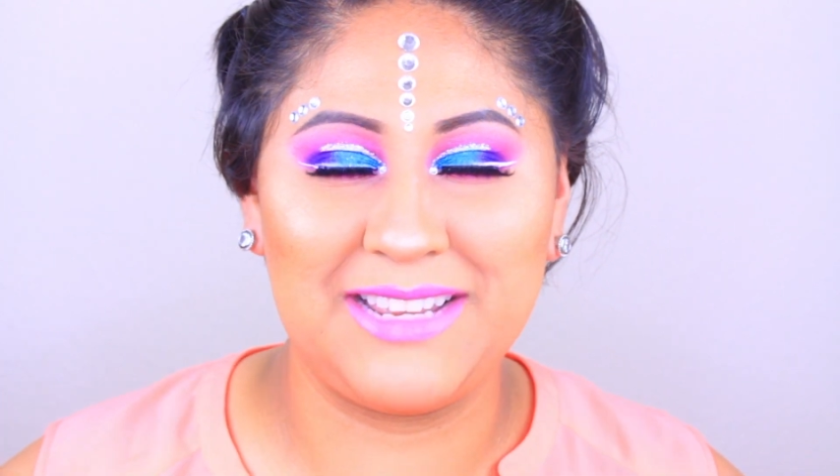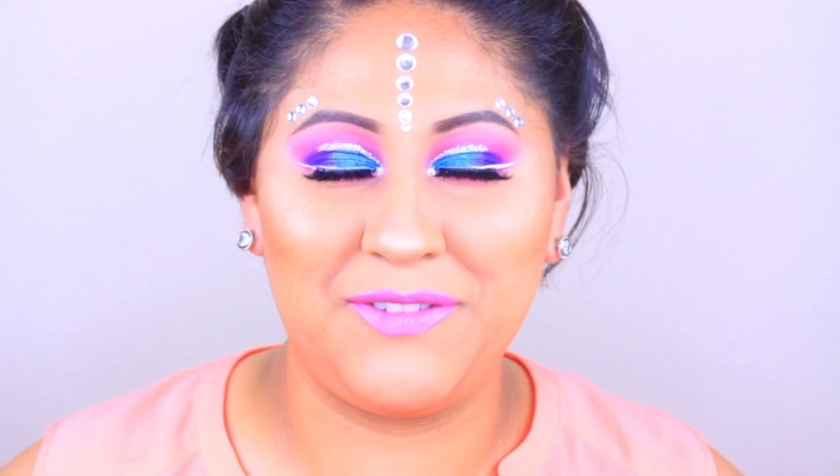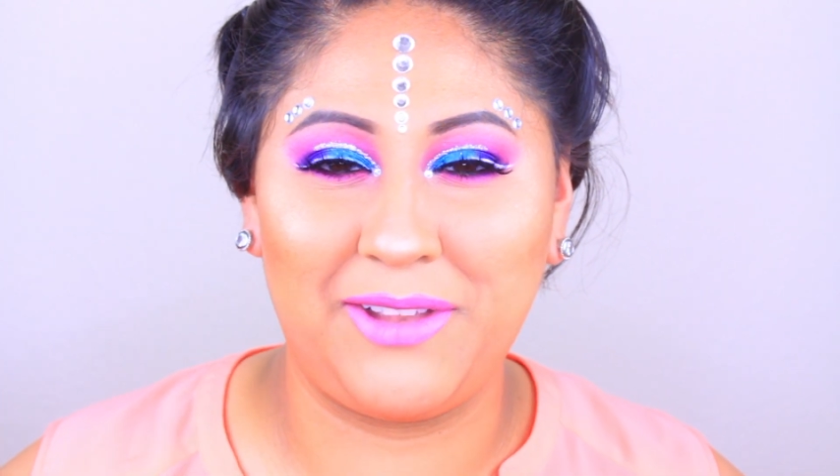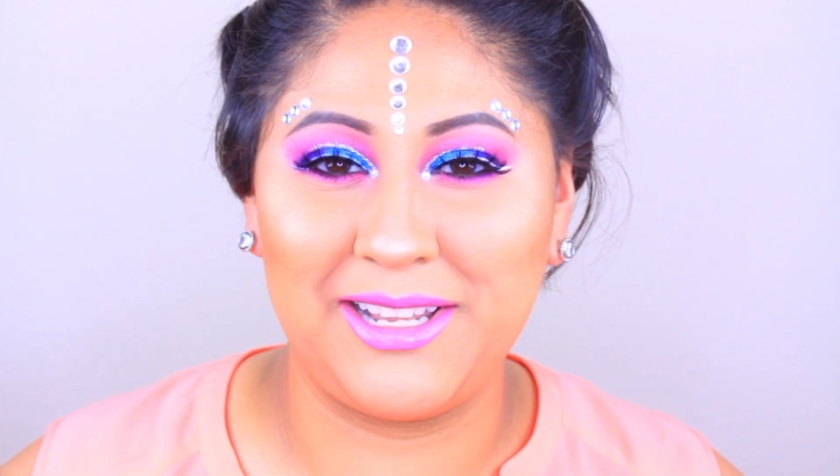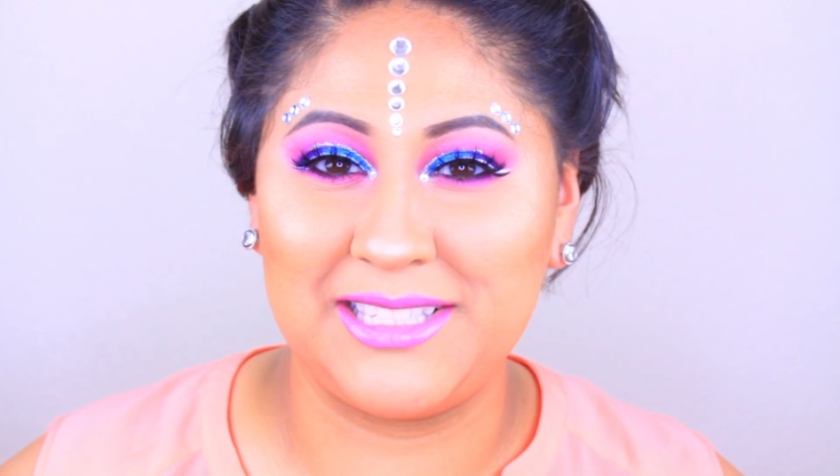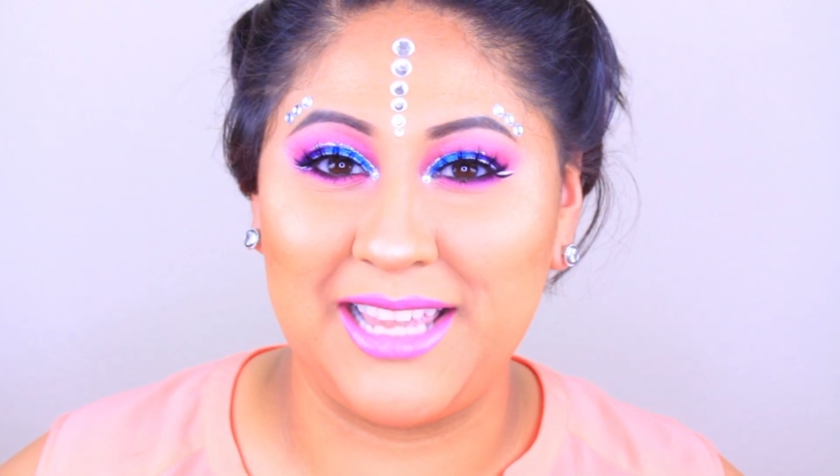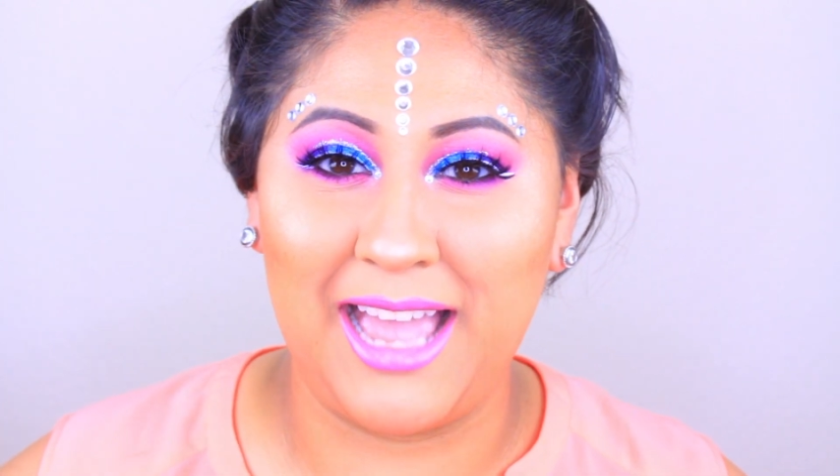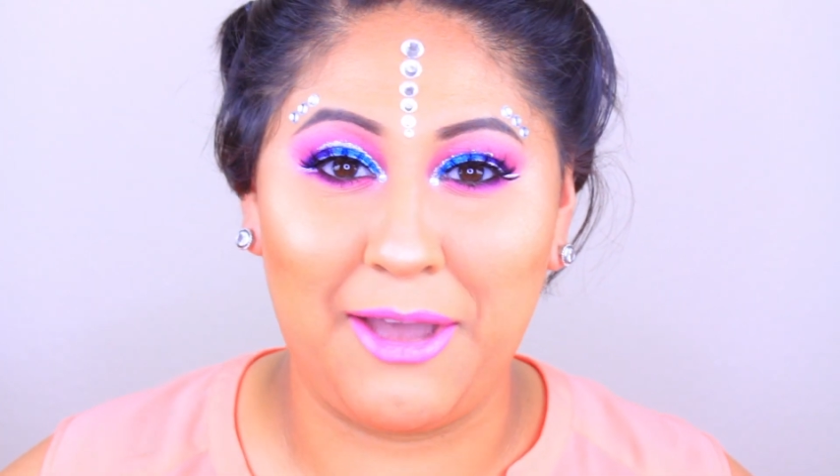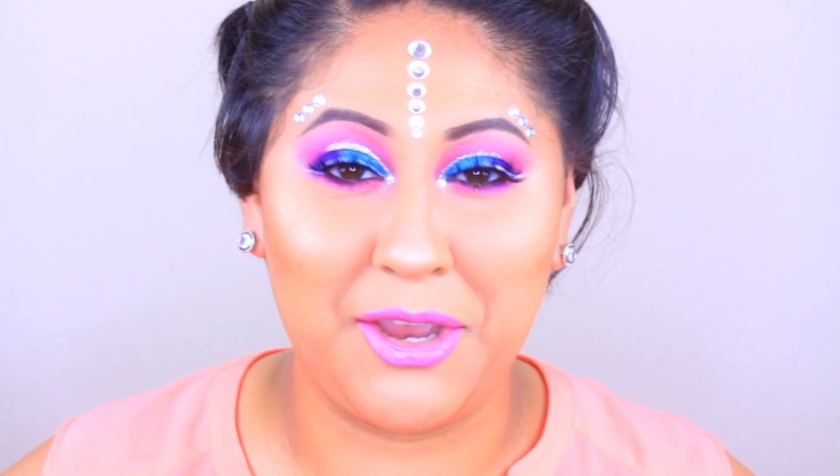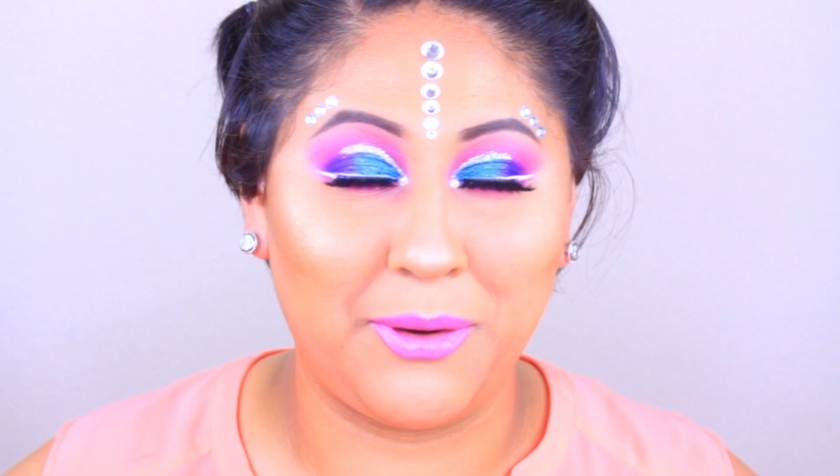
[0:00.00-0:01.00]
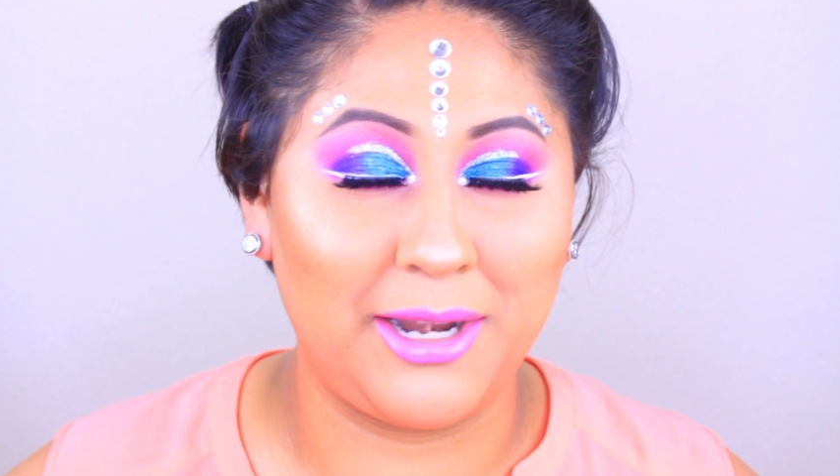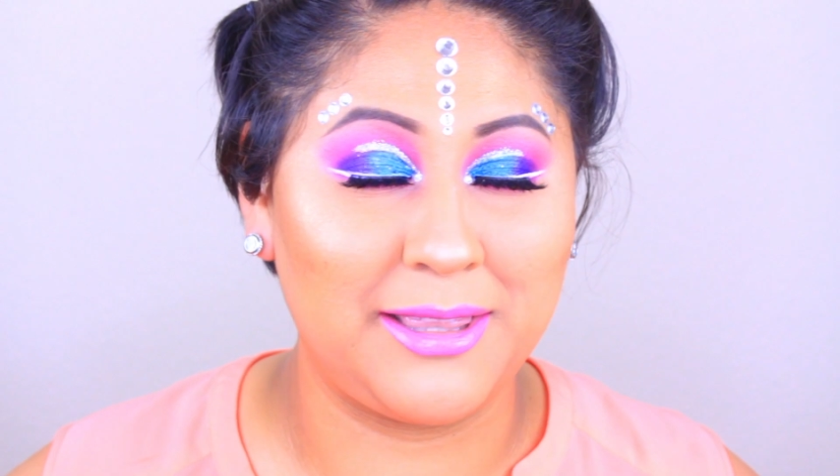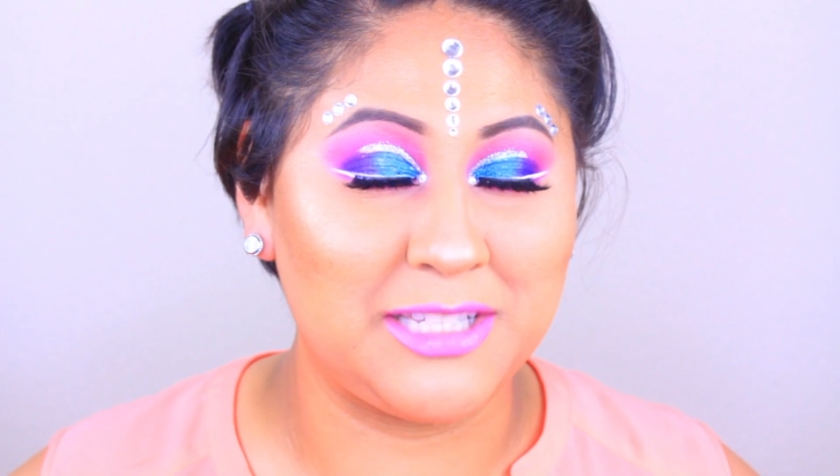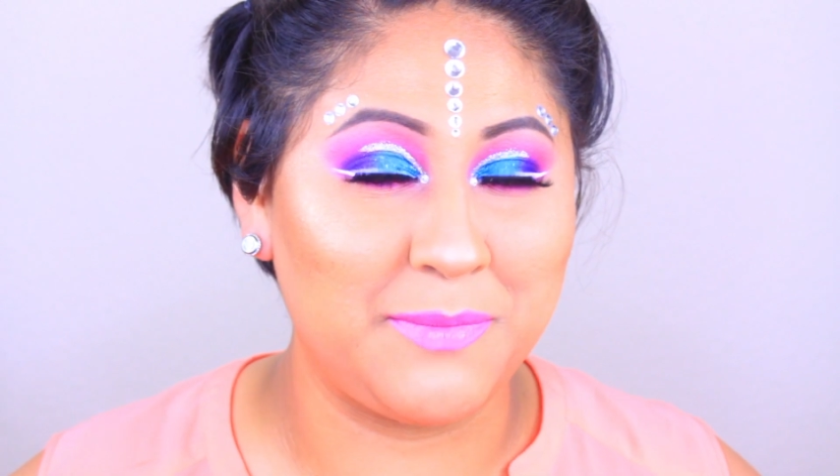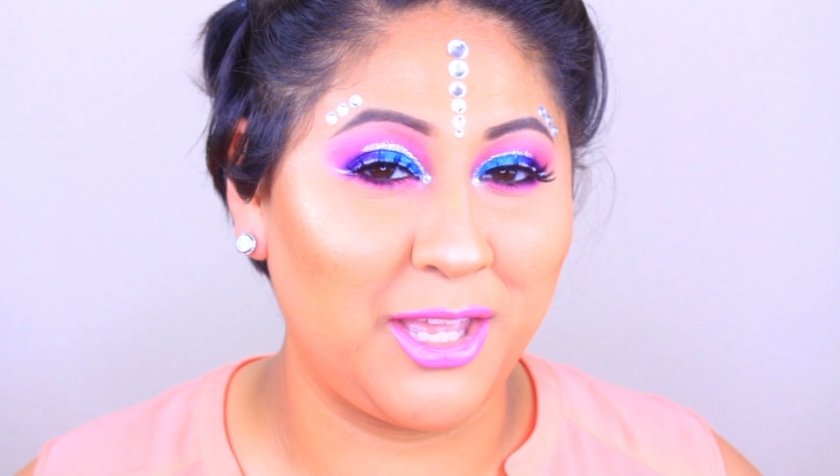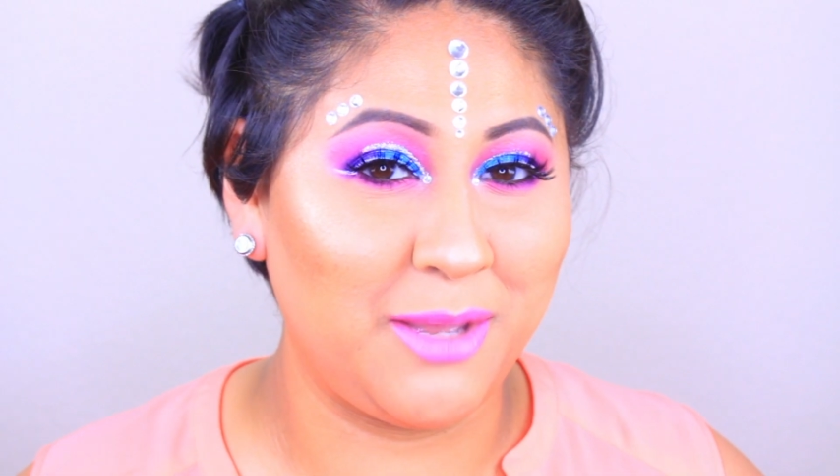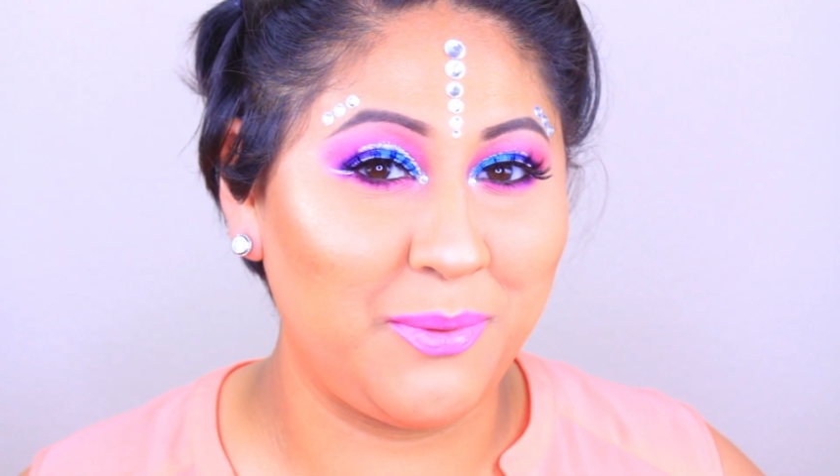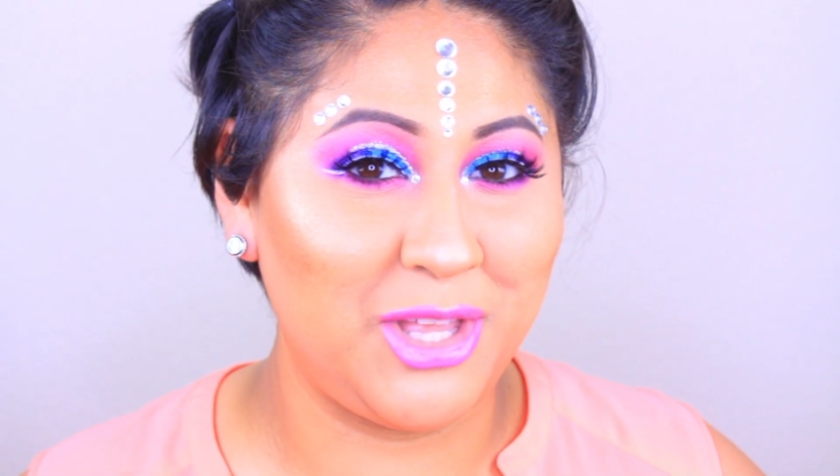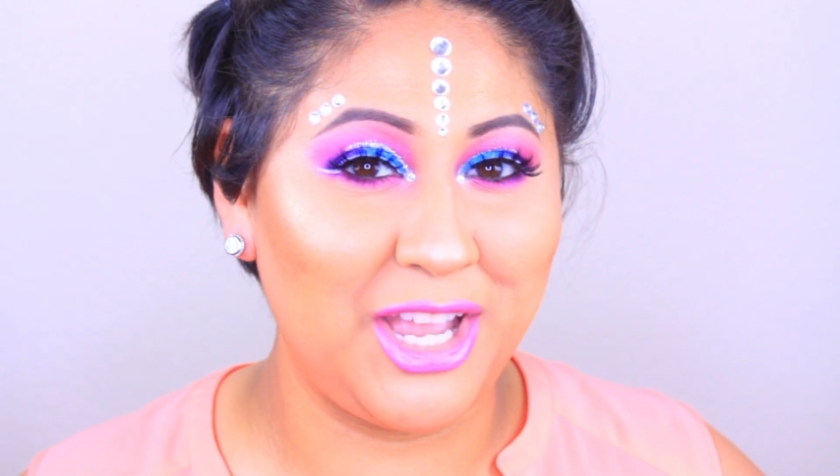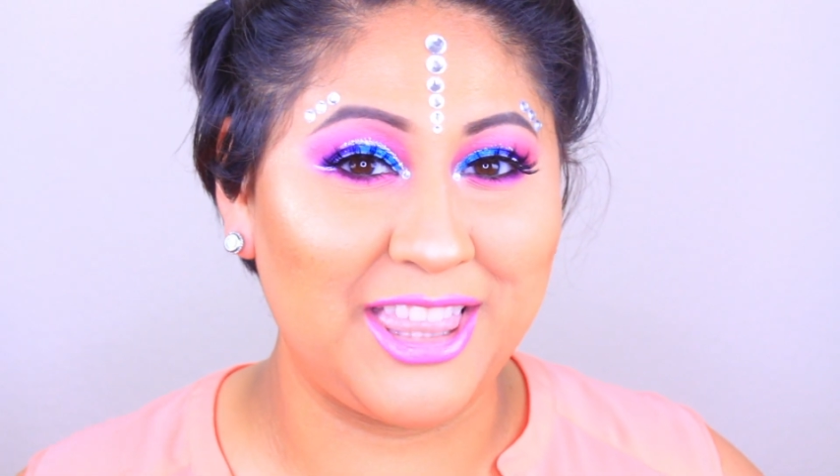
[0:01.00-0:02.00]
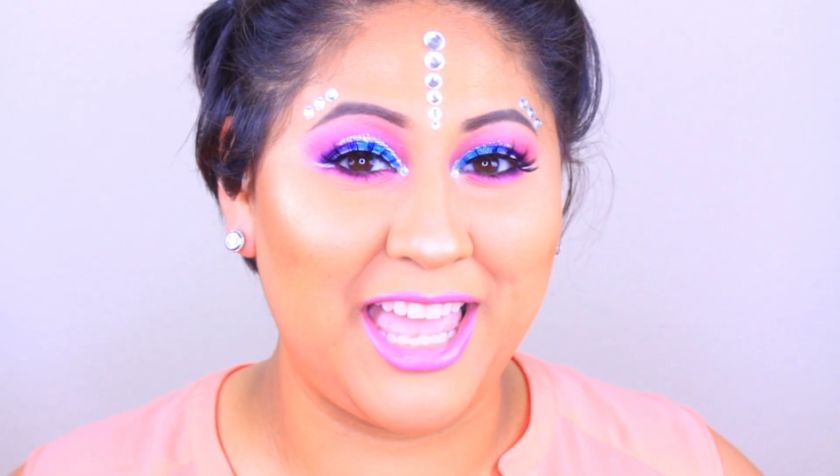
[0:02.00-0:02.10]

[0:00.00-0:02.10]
If you like to see how I created this makeup look,